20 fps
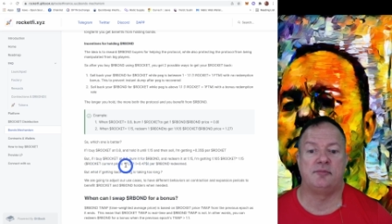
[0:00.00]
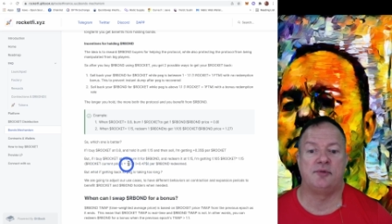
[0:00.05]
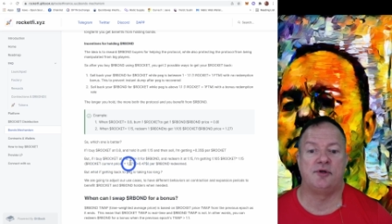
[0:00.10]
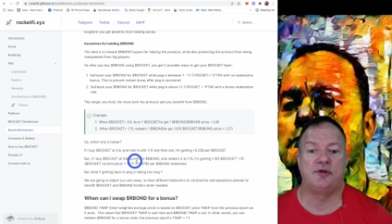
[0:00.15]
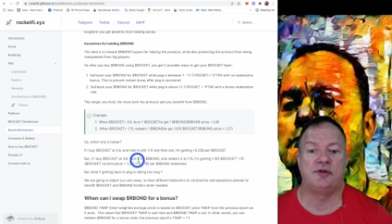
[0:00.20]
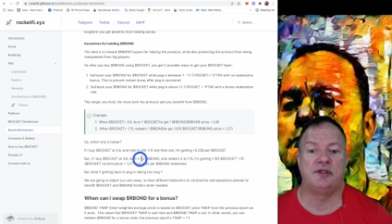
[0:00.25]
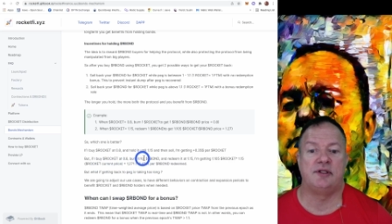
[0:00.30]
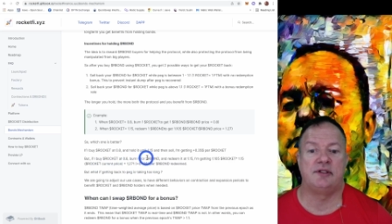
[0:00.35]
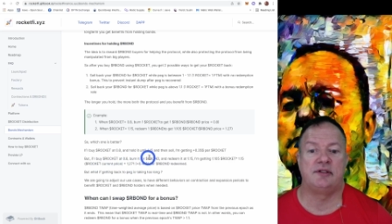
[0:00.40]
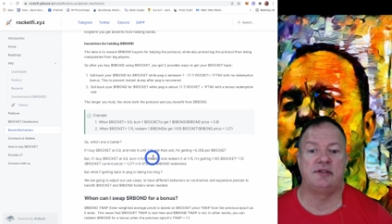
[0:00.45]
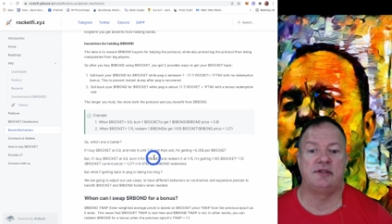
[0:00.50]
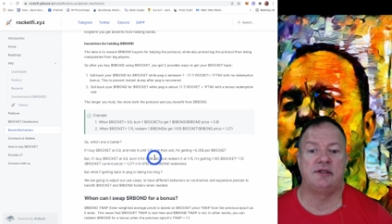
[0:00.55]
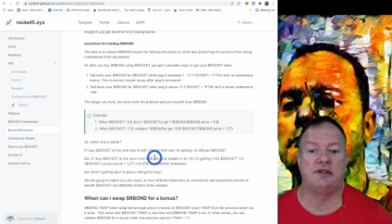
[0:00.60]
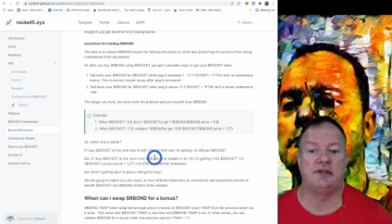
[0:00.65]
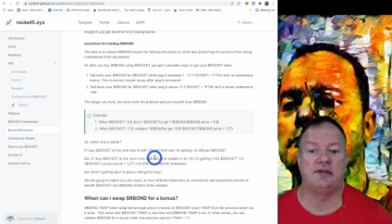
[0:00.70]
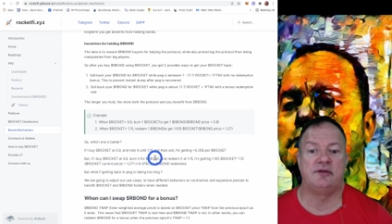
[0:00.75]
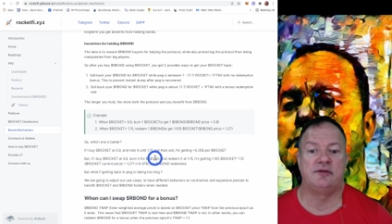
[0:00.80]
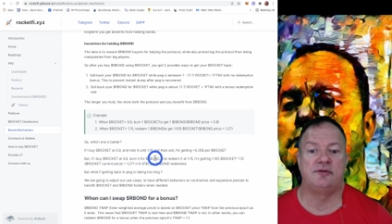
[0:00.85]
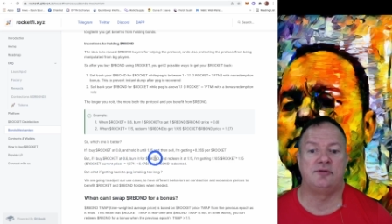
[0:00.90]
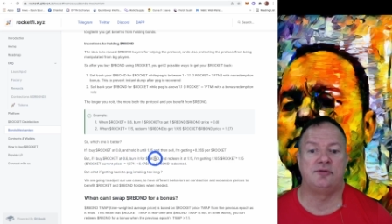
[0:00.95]
burn it
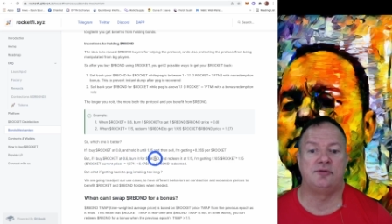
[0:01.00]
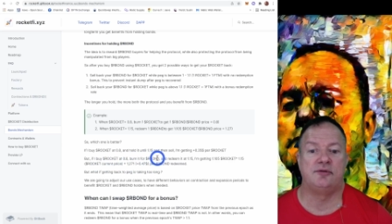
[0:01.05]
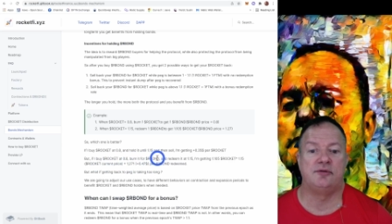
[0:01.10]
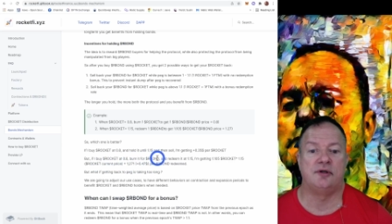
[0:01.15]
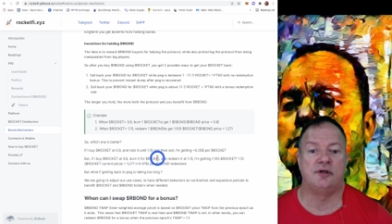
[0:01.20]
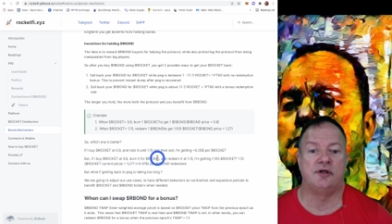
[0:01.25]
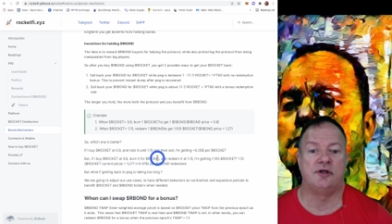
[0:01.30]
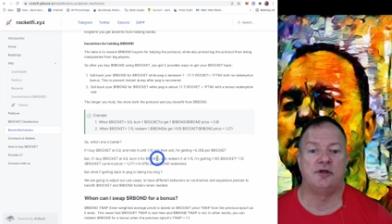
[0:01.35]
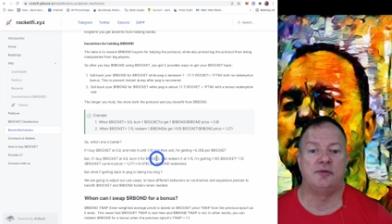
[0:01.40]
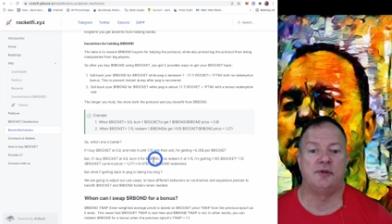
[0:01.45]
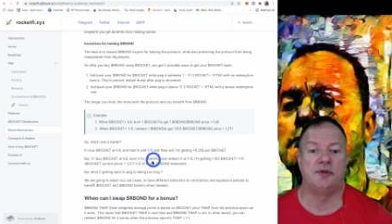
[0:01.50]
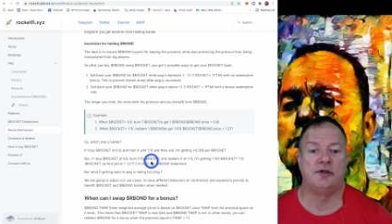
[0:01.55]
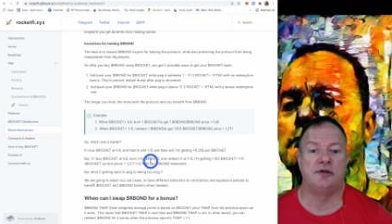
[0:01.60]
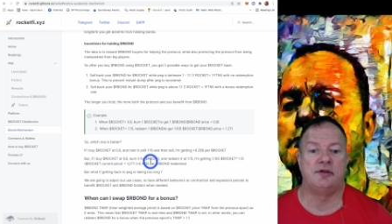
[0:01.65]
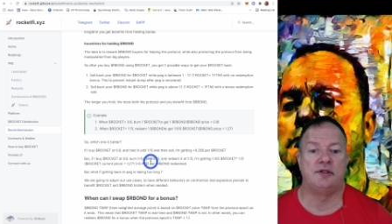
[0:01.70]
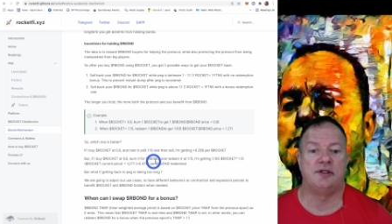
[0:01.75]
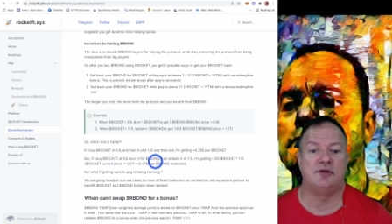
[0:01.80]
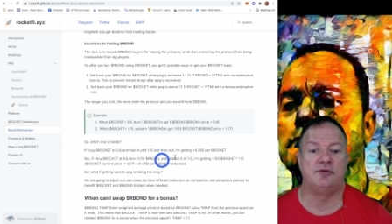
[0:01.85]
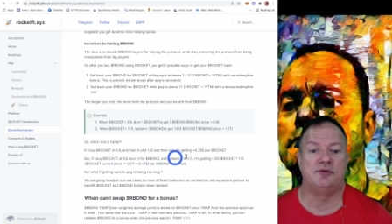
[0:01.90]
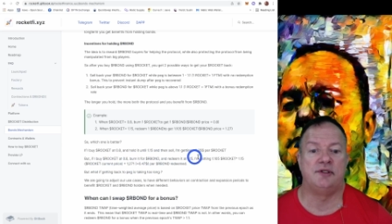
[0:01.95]
into
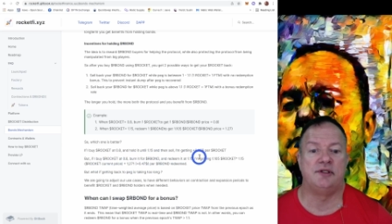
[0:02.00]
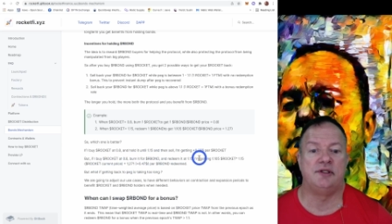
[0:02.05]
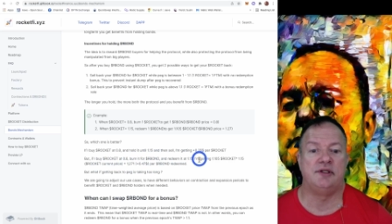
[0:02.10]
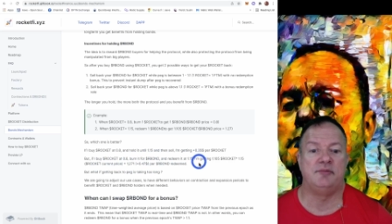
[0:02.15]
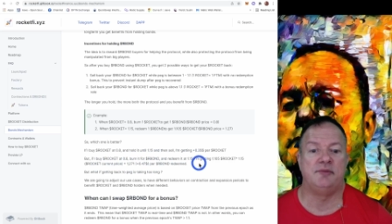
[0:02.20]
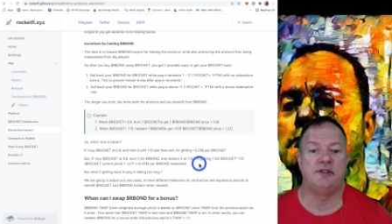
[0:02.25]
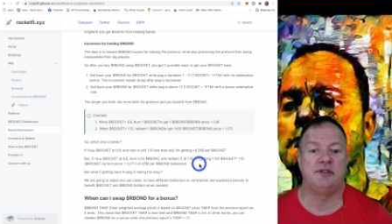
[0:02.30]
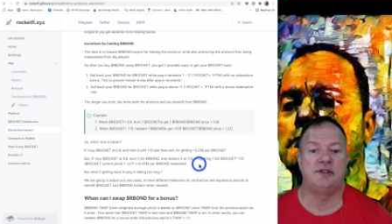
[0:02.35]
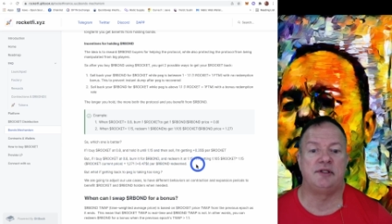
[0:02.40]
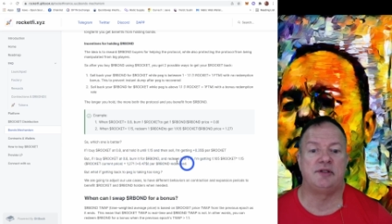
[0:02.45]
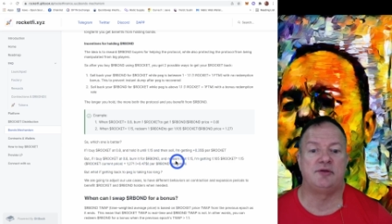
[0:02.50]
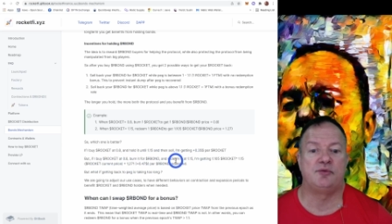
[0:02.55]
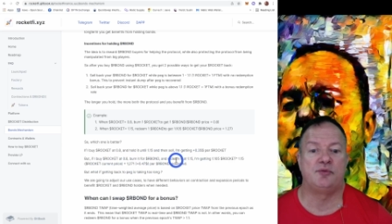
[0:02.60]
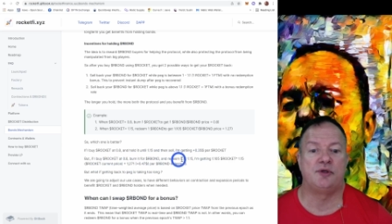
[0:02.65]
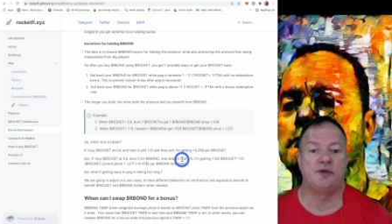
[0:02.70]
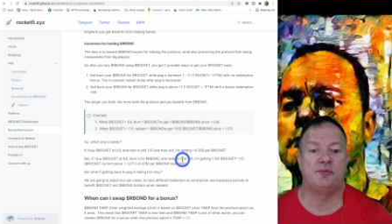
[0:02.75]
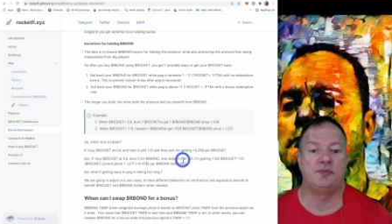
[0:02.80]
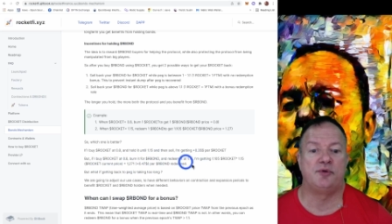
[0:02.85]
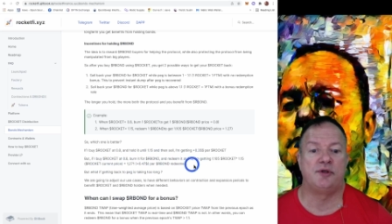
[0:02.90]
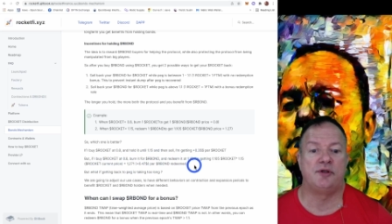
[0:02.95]
RBOND and redeem it at
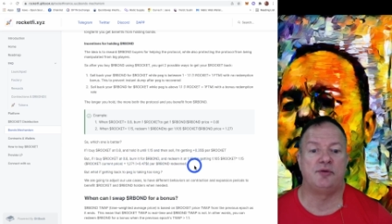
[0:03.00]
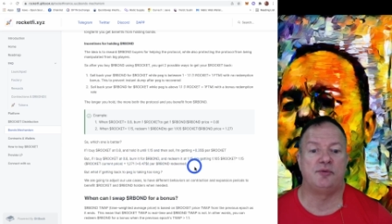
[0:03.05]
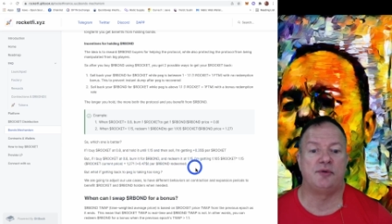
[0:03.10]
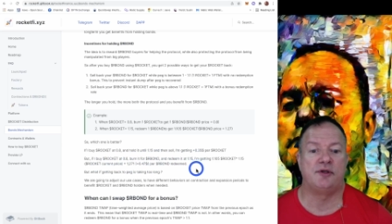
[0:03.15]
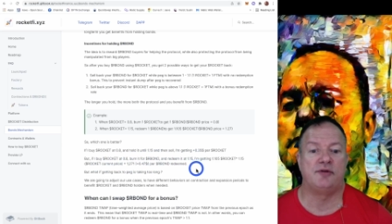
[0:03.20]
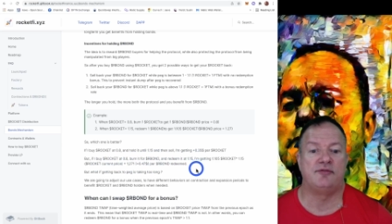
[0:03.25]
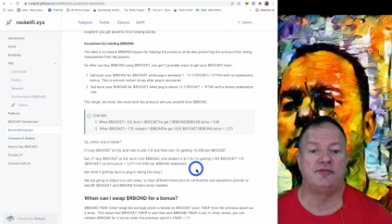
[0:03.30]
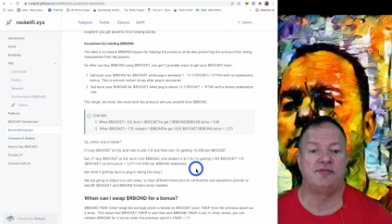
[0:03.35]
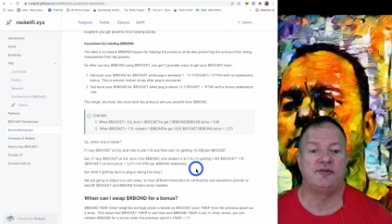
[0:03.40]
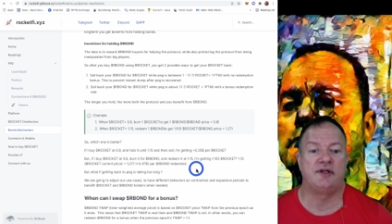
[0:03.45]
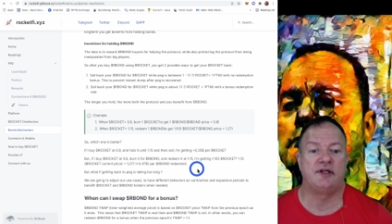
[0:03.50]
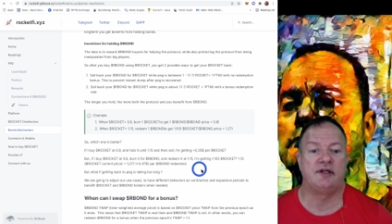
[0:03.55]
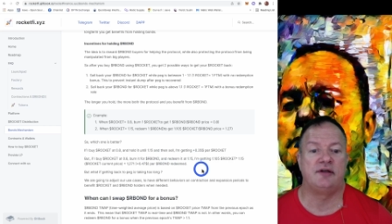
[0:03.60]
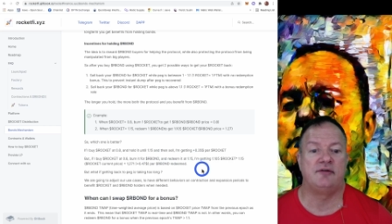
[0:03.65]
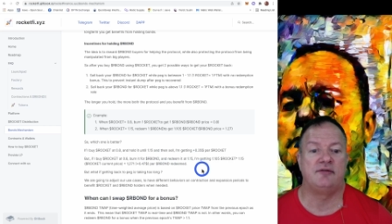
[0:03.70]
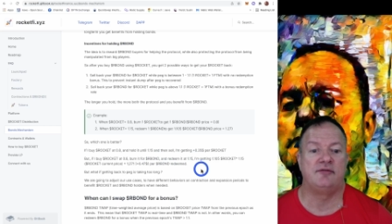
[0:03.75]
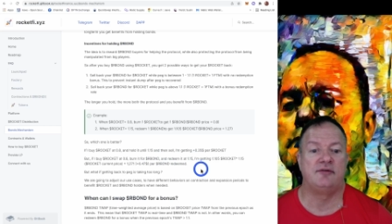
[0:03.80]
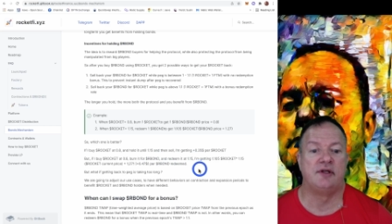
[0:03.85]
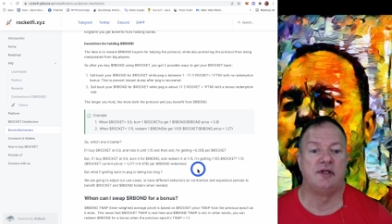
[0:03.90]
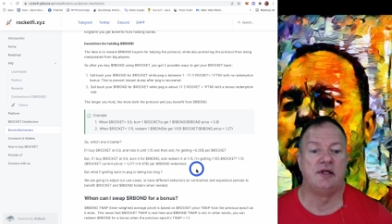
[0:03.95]

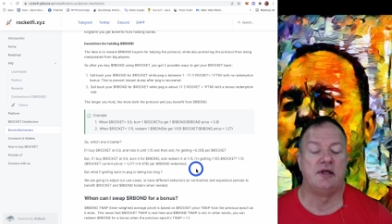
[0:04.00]
1.15,